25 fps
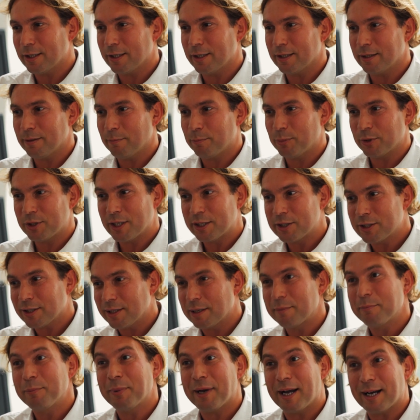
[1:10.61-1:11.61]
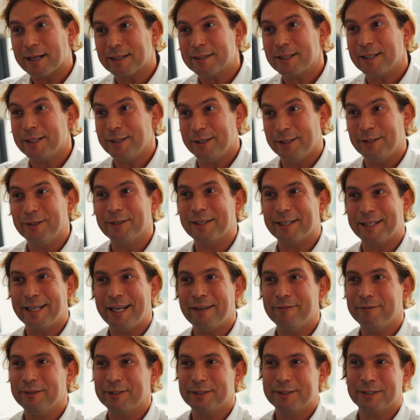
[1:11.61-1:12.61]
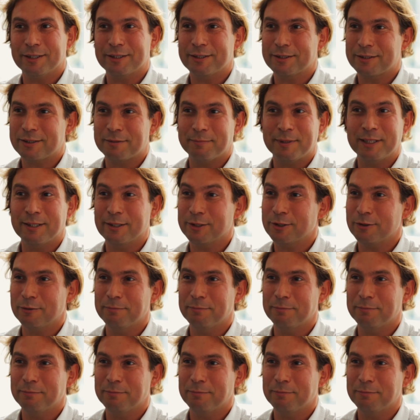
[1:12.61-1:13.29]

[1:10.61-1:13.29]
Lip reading: that the potential impact that we can have is just tremendous.